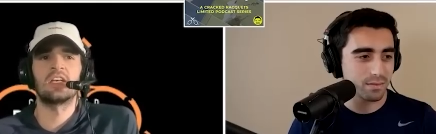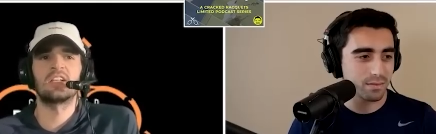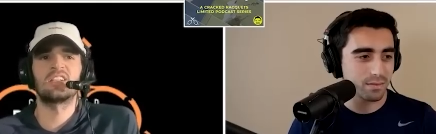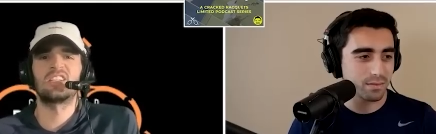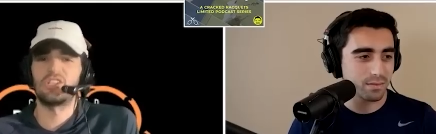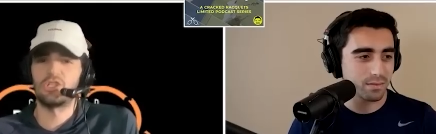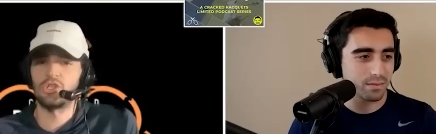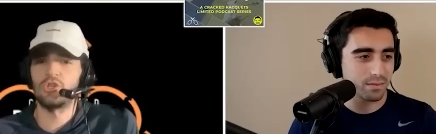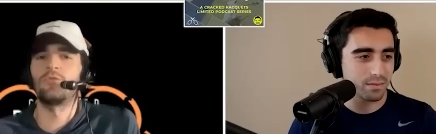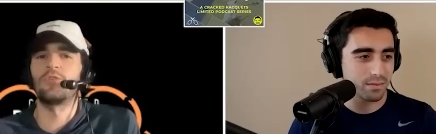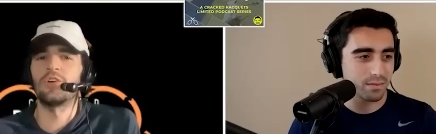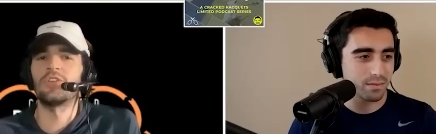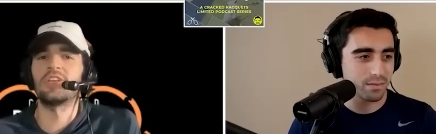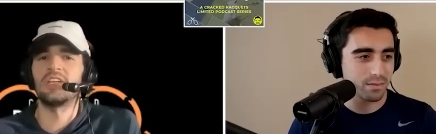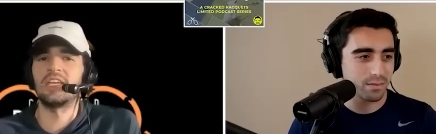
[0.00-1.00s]
Speaker 1: did you feel
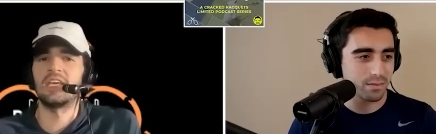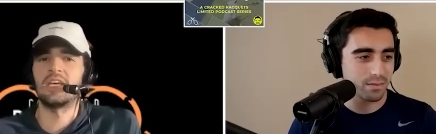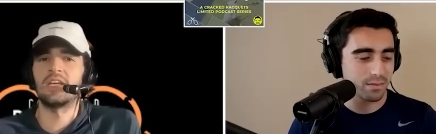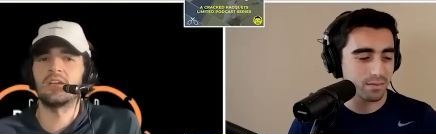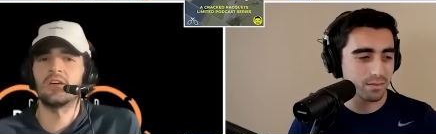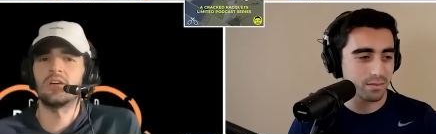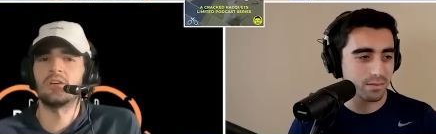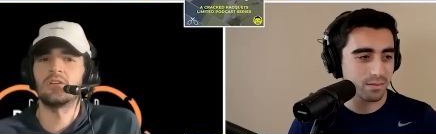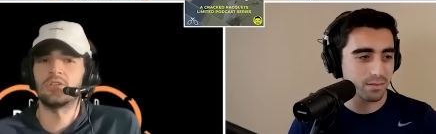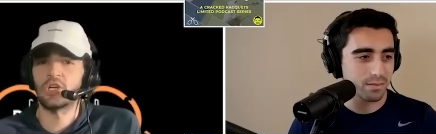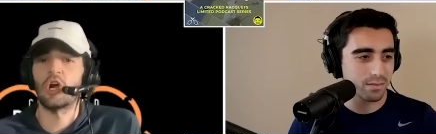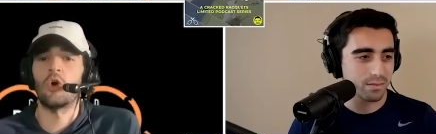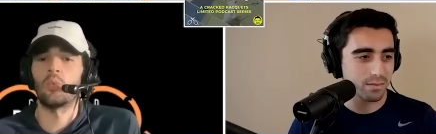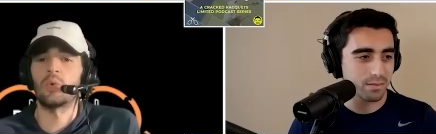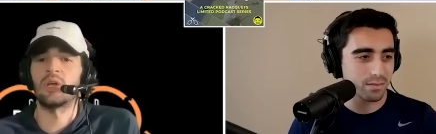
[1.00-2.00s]
the need to
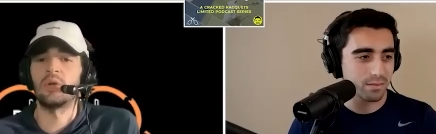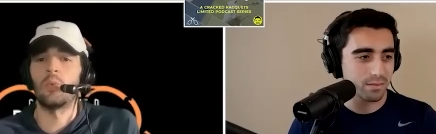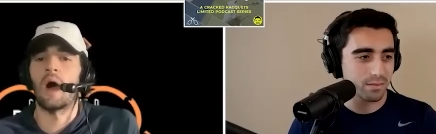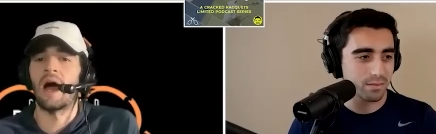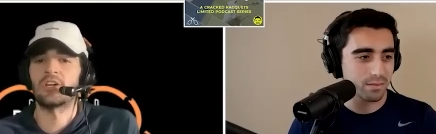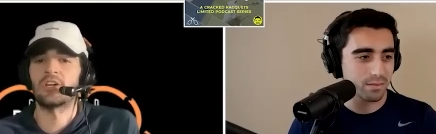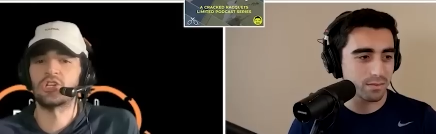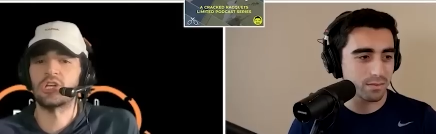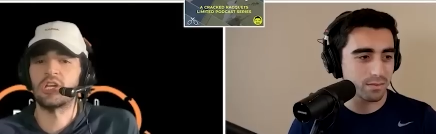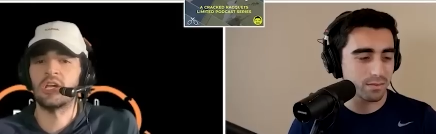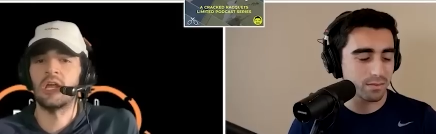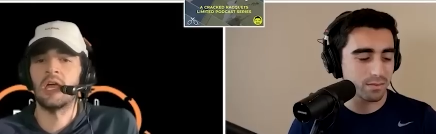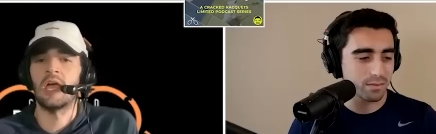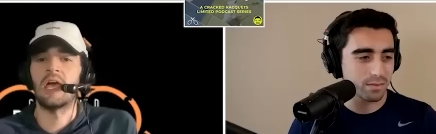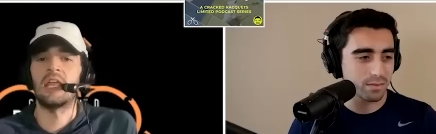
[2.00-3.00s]
go rewatch it?
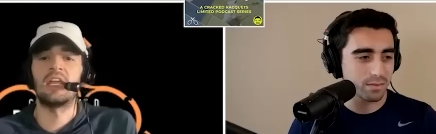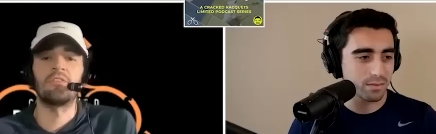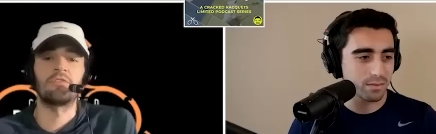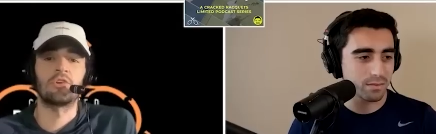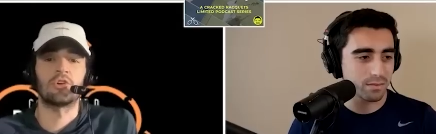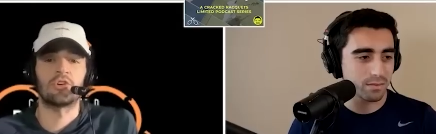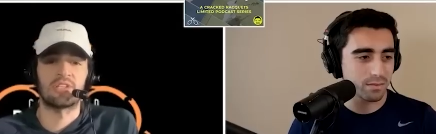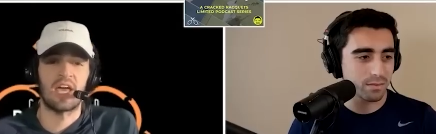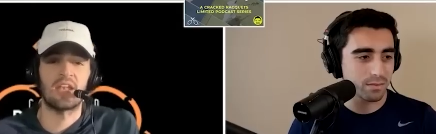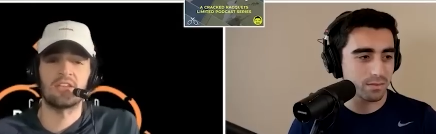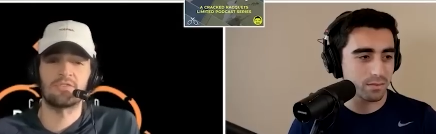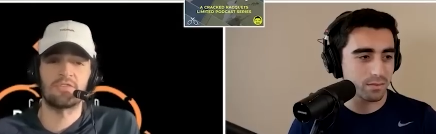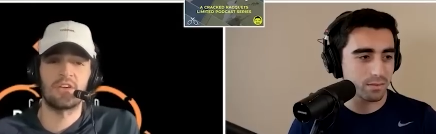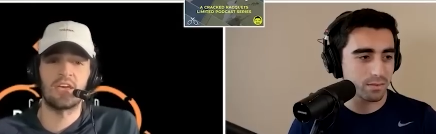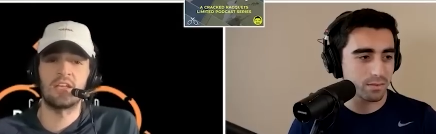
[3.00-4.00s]
And if you're a tennis
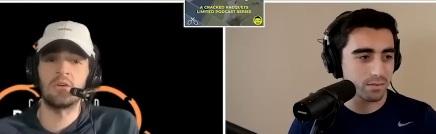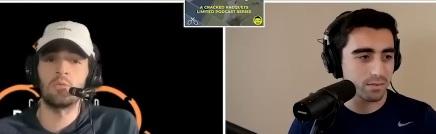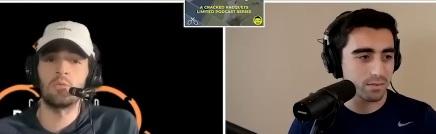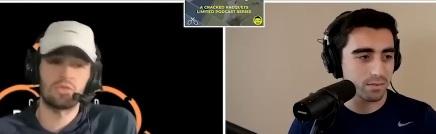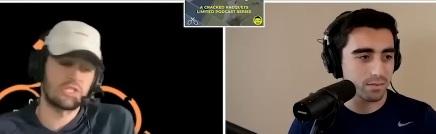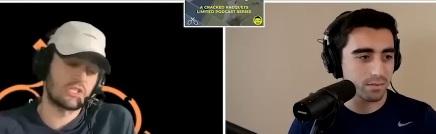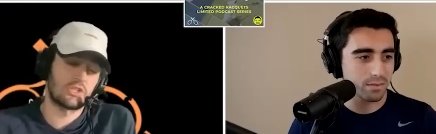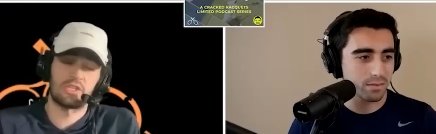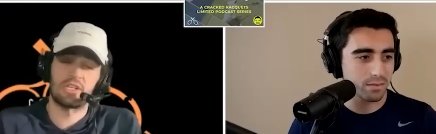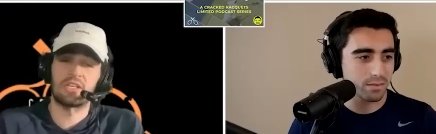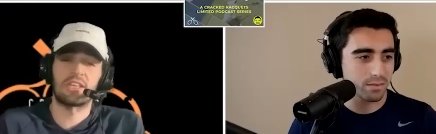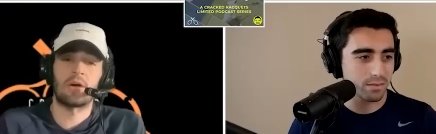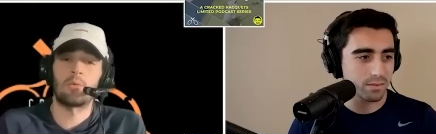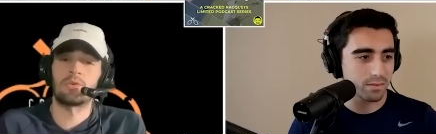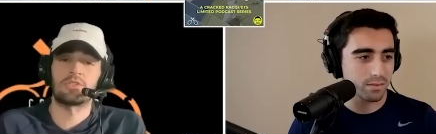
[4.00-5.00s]
fan, did you think that
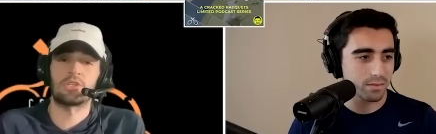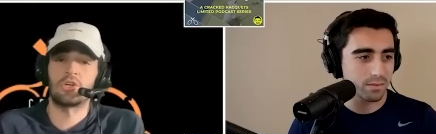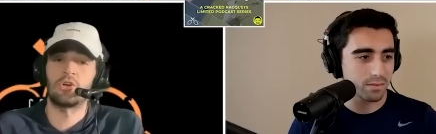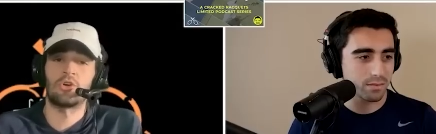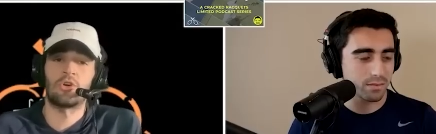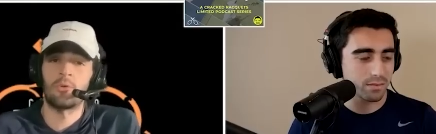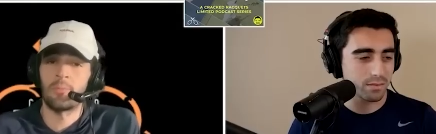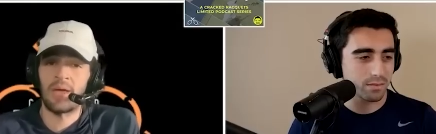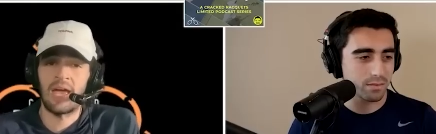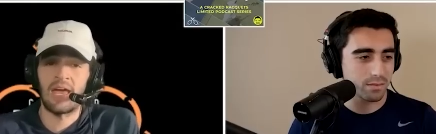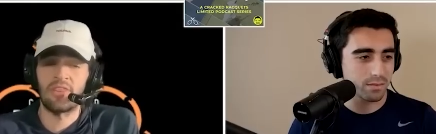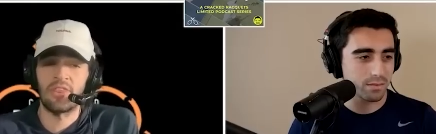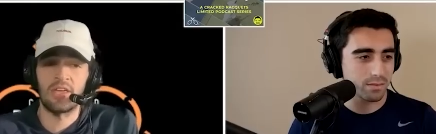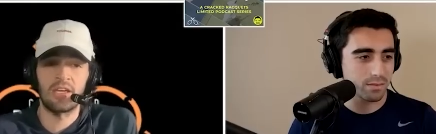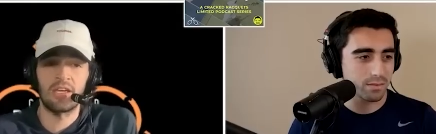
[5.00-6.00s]
was a good or a bad
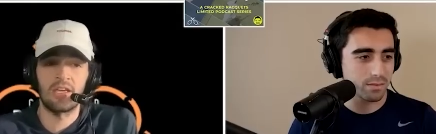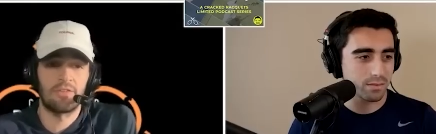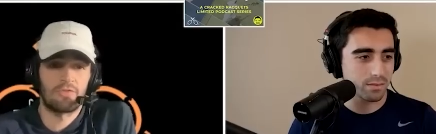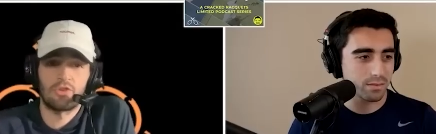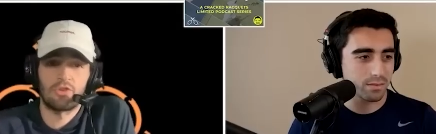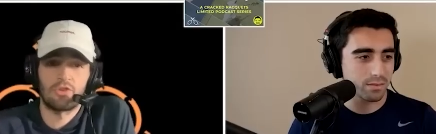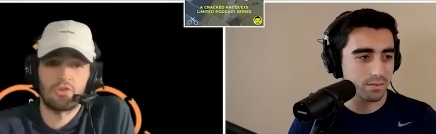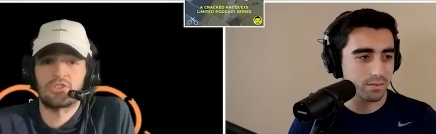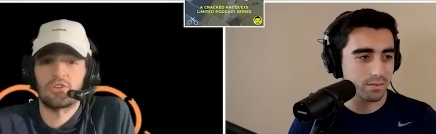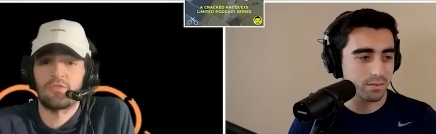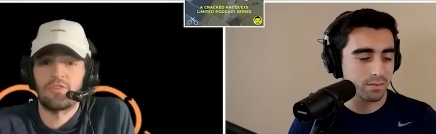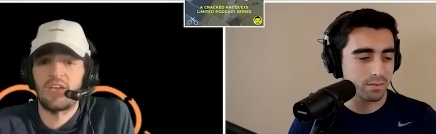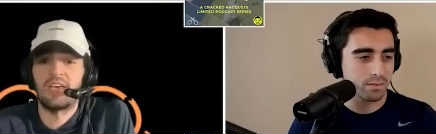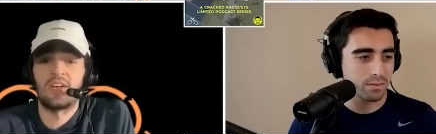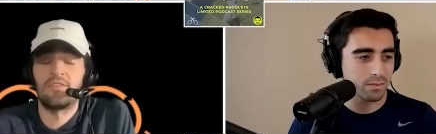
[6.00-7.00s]
thing? If you're just a
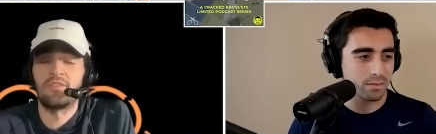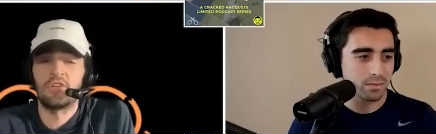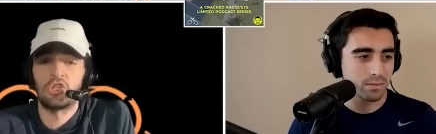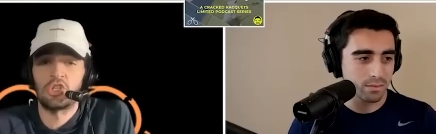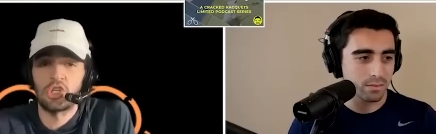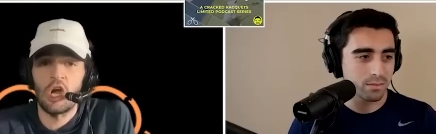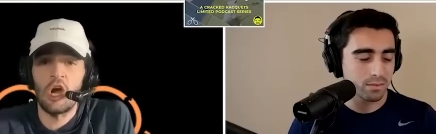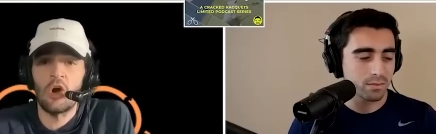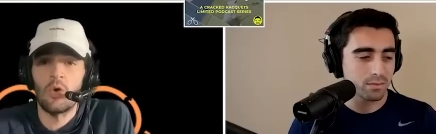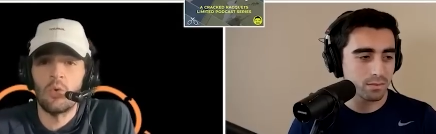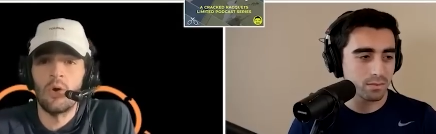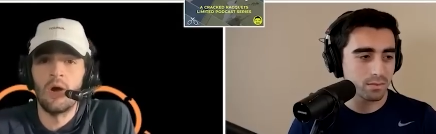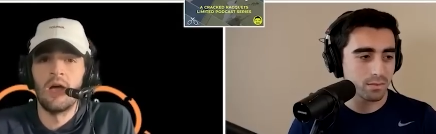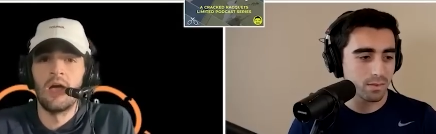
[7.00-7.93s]
fan of the show,